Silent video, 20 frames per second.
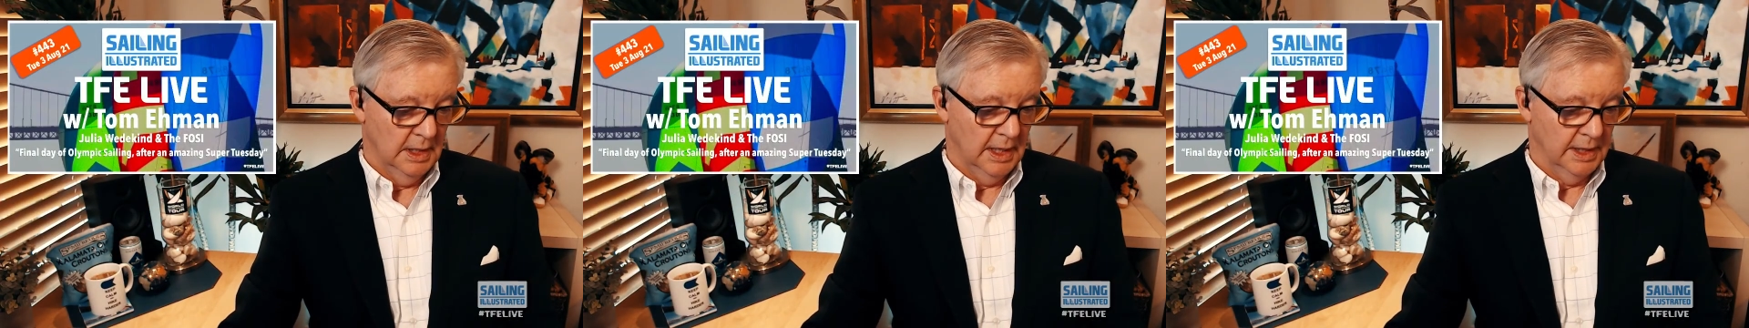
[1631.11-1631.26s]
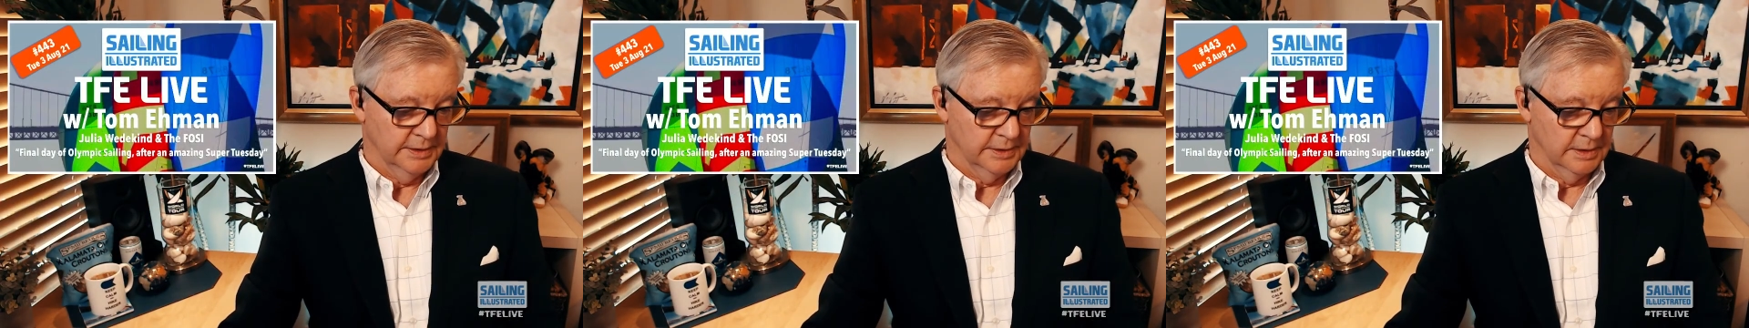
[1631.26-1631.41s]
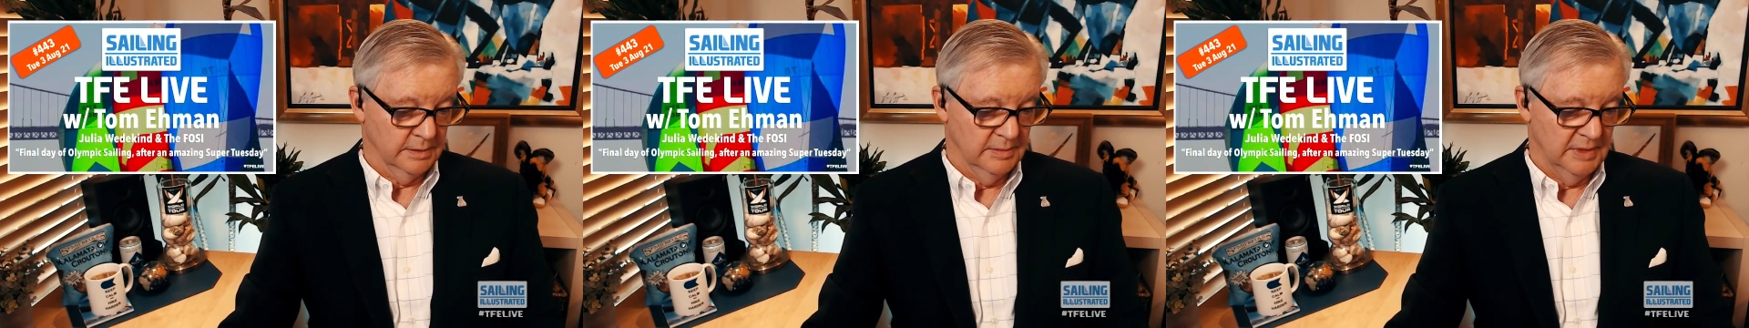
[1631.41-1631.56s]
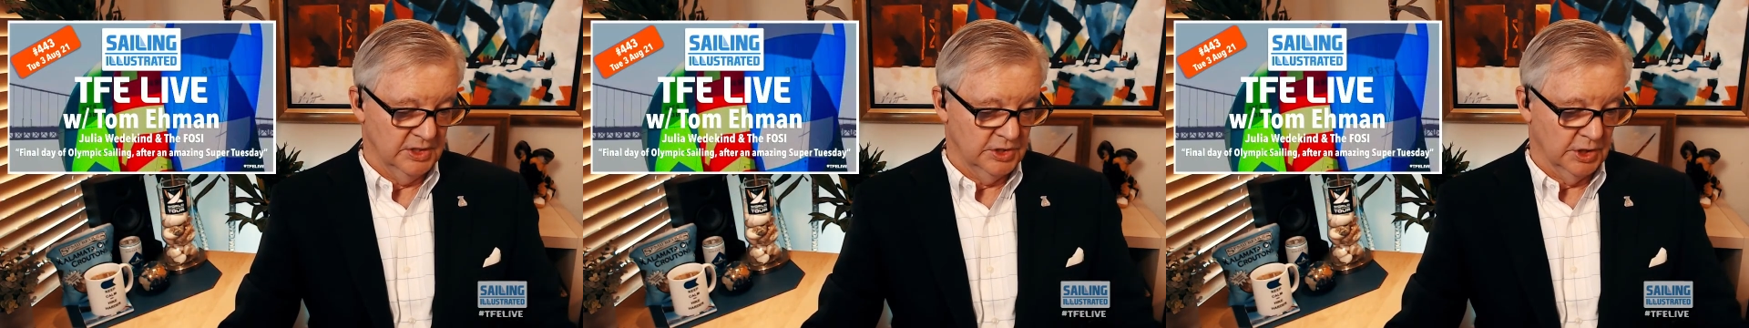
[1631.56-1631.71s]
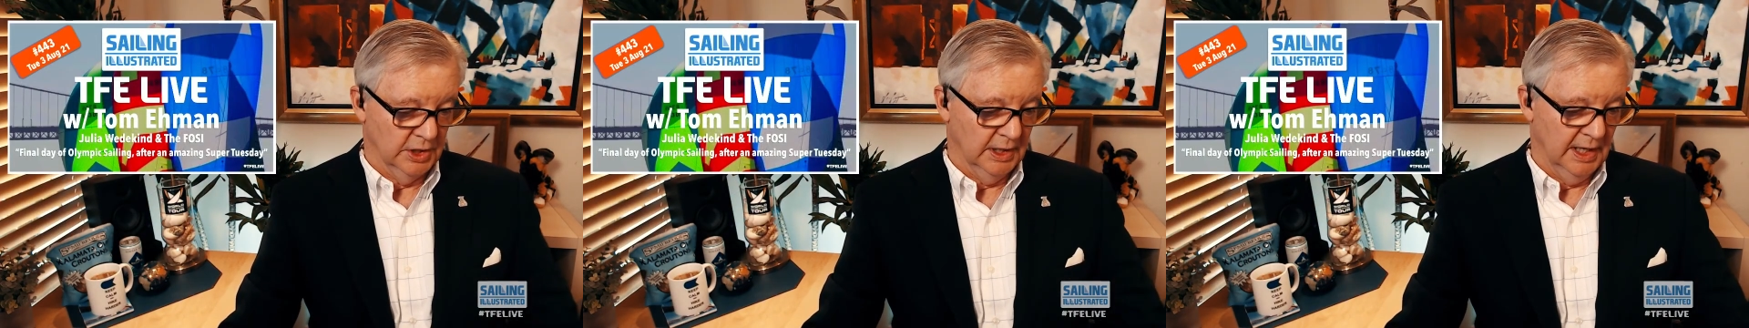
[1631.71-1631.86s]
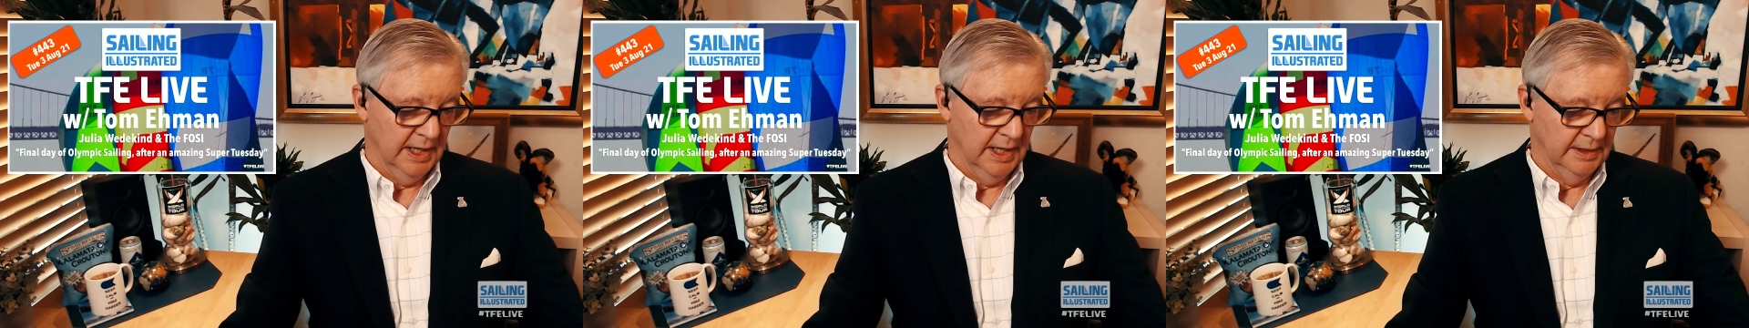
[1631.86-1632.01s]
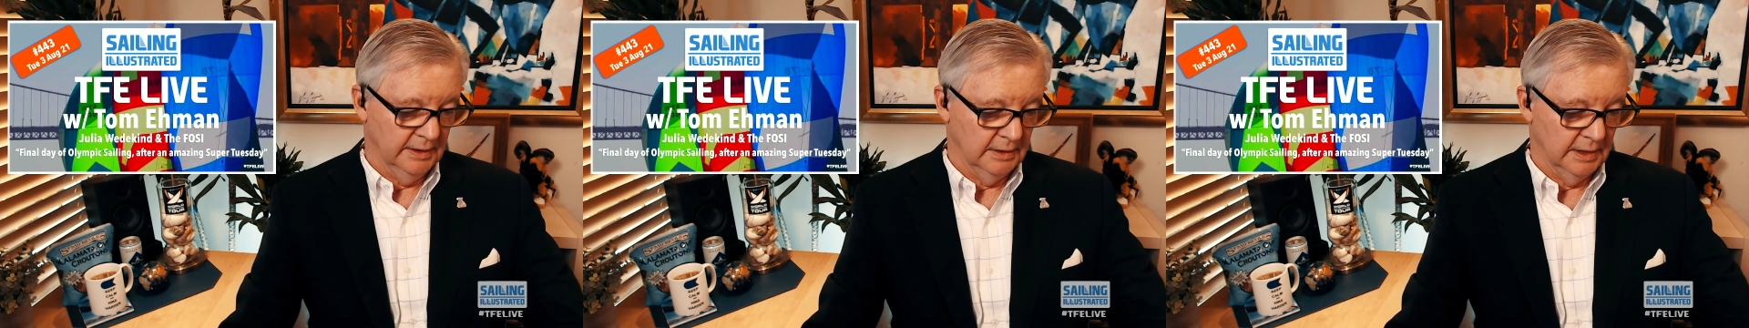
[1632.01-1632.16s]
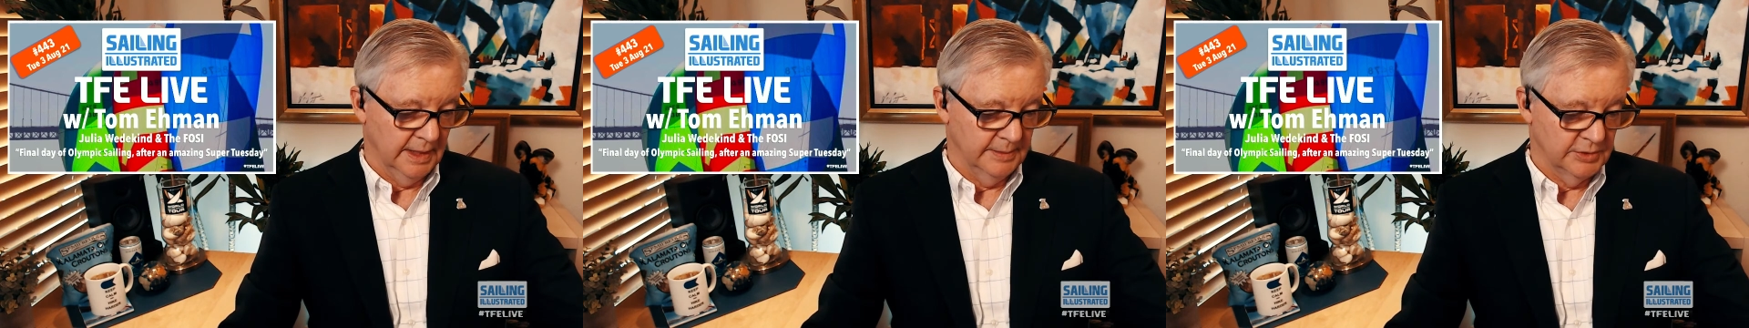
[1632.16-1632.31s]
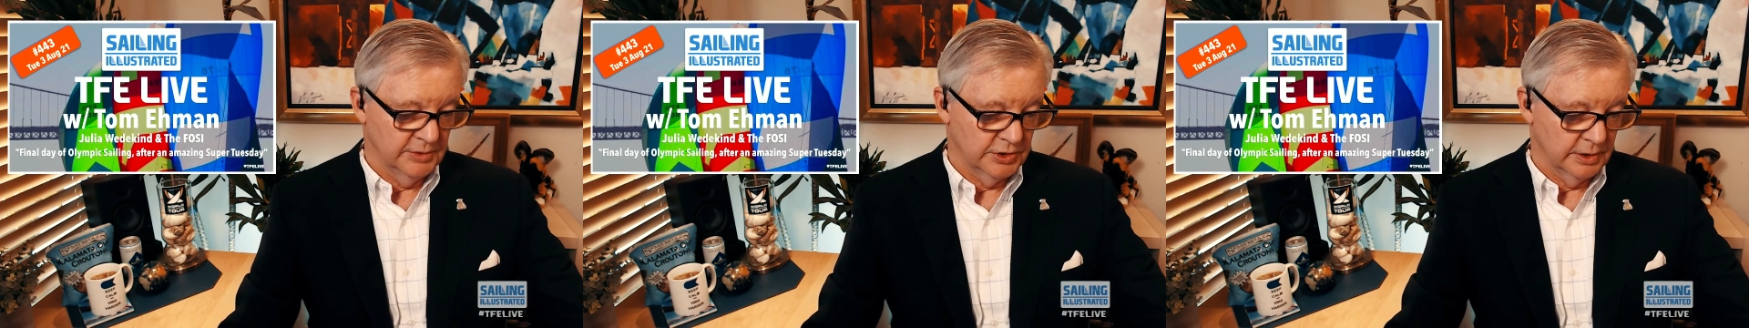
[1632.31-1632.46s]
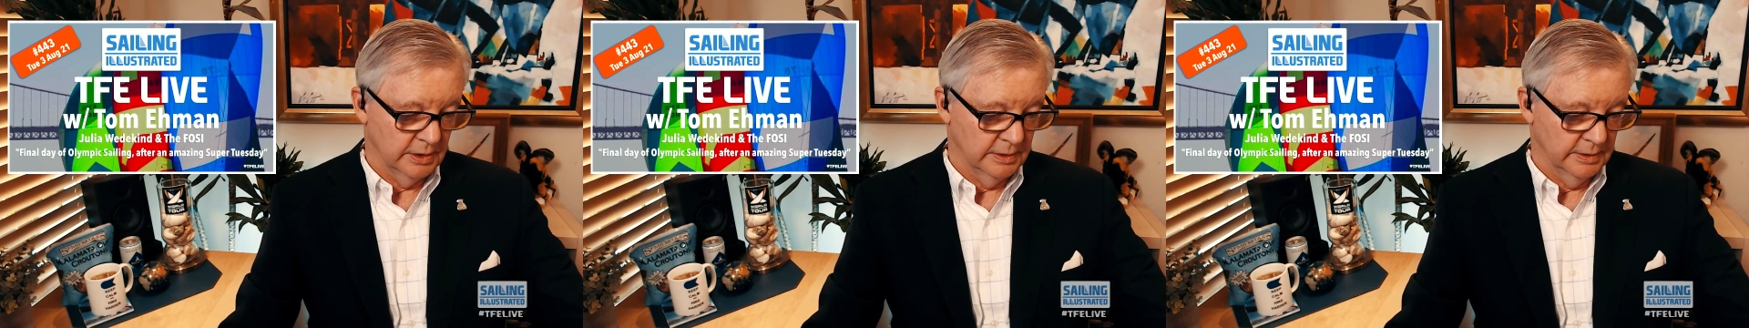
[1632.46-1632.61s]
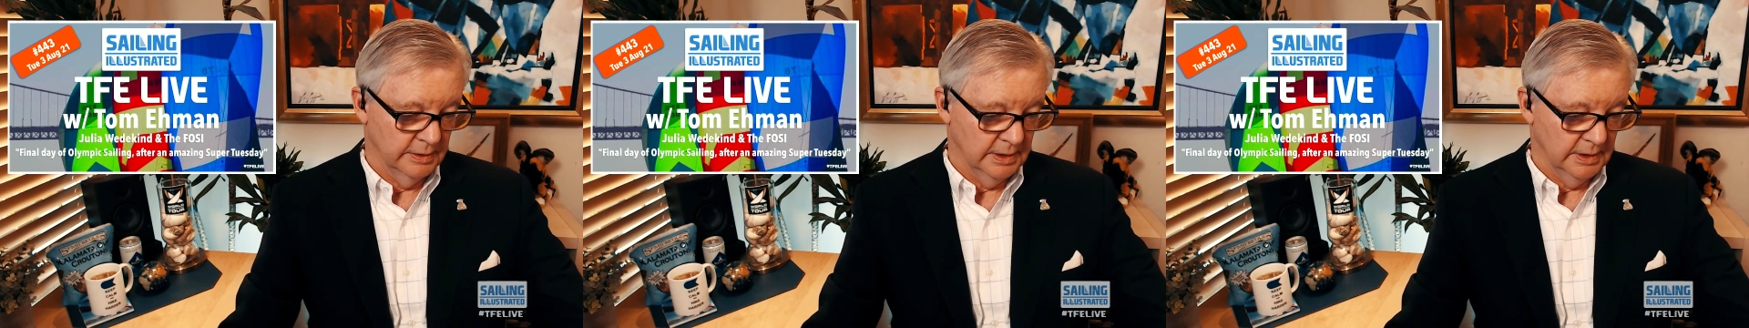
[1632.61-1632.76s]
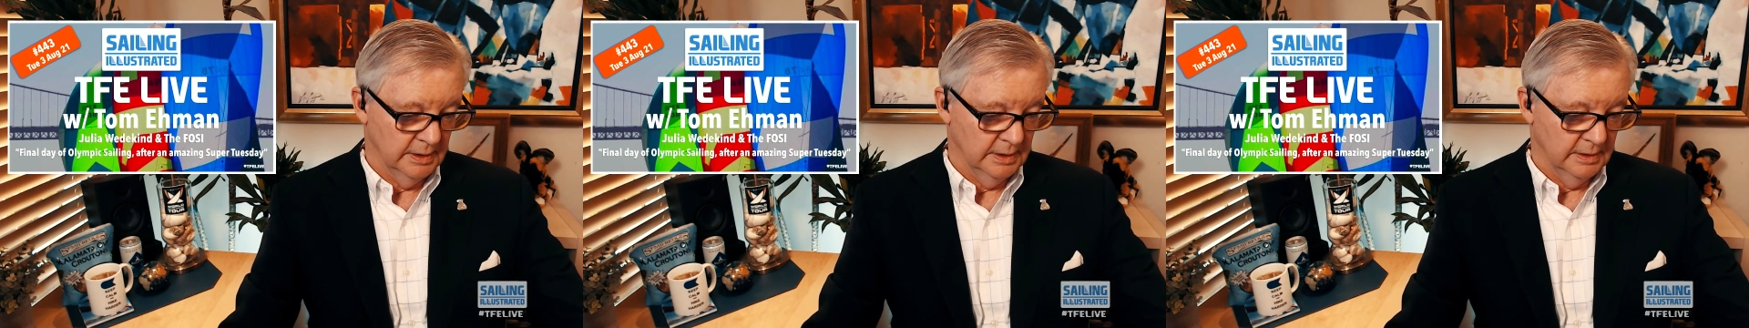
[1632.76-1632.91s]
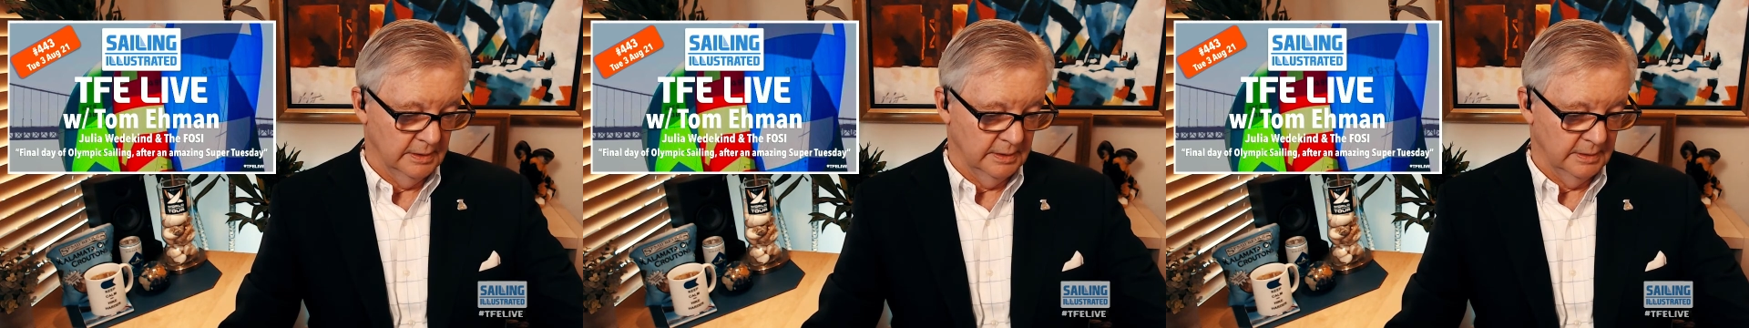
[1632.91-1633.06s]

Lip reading: As a Michigander, I'm sure that